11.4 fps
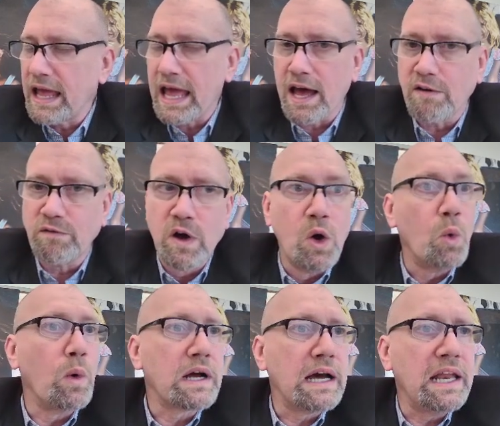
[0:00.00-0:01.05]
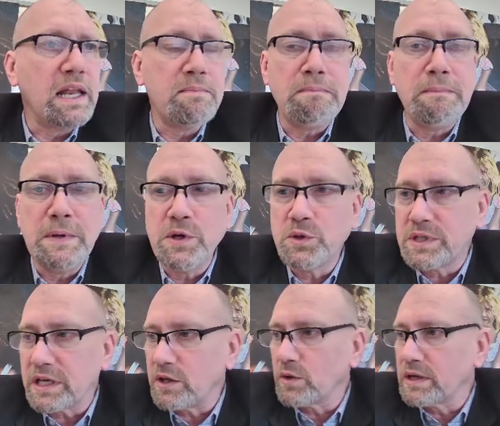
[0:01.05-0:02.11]
have, what kind of
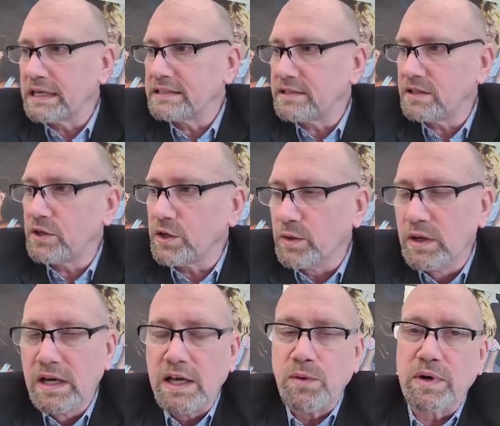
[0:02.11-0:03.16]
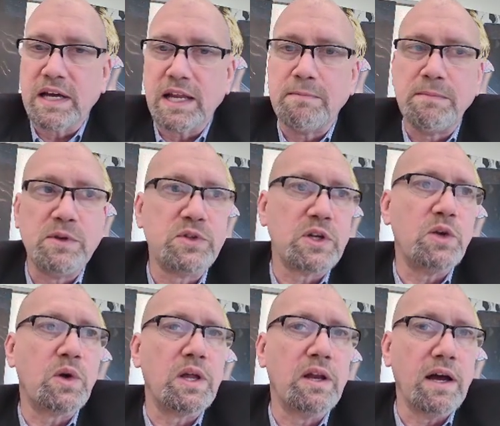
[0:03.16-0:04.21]
music you can listen to, and what kind of music
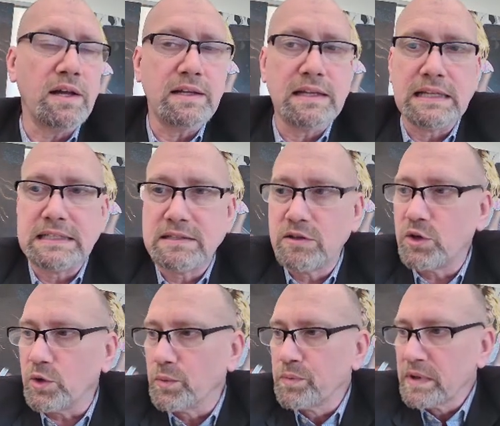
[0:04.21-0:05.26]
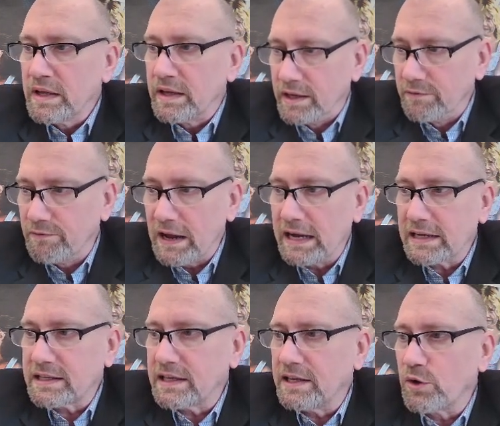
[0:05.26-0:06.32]
you cannot listen to. In
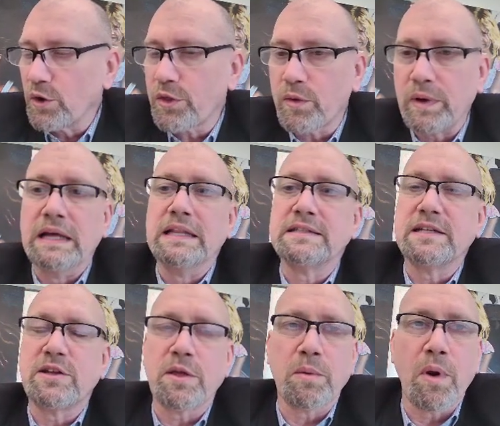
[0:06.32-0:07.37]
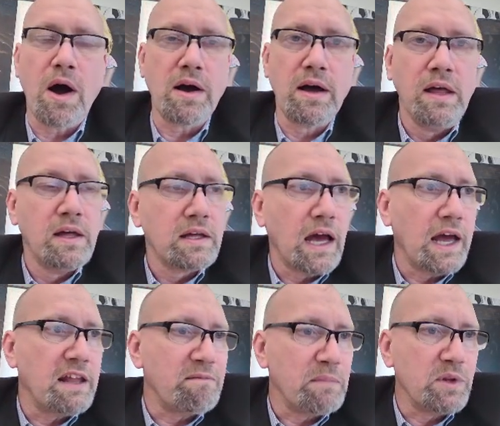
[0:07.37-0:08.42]
fact, in North Korea, listening to the wrong
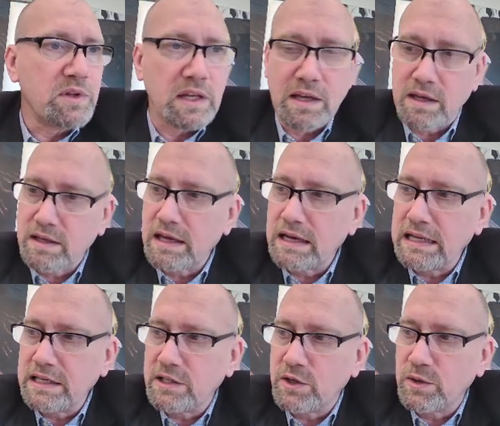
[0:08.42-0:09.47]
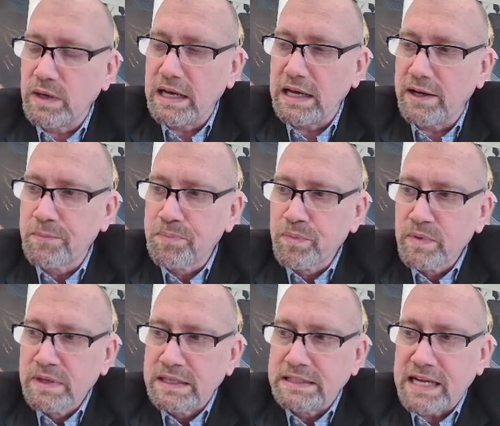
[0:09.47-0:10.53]
kind of music can lead to a
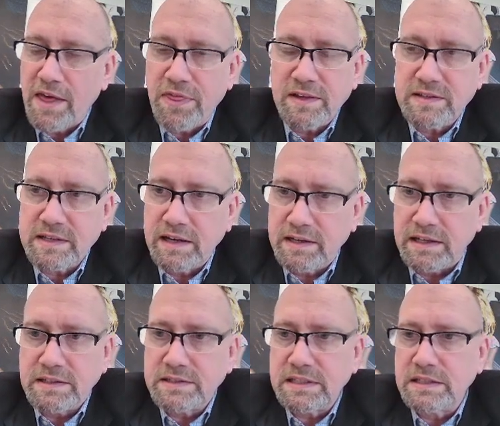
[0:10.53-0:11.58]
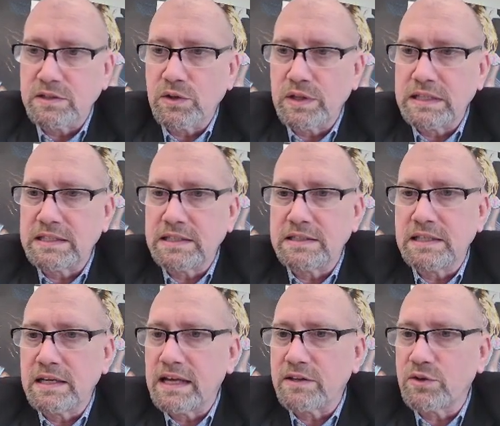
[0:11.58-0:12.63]
death sentence. And so this is
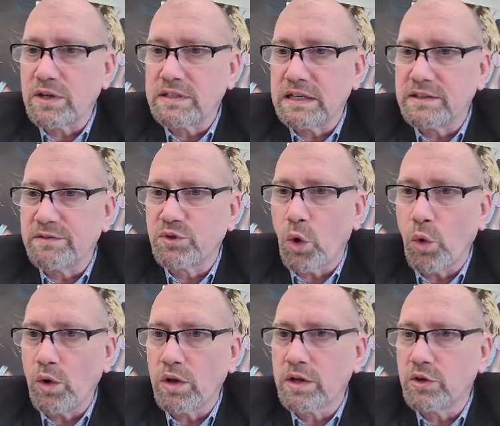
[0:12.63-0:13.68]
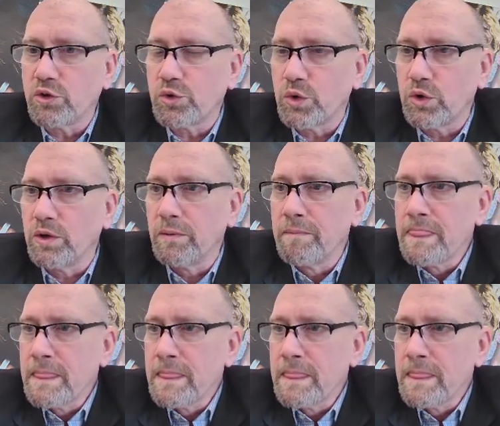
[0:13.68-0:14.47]
that sort of sense of total control.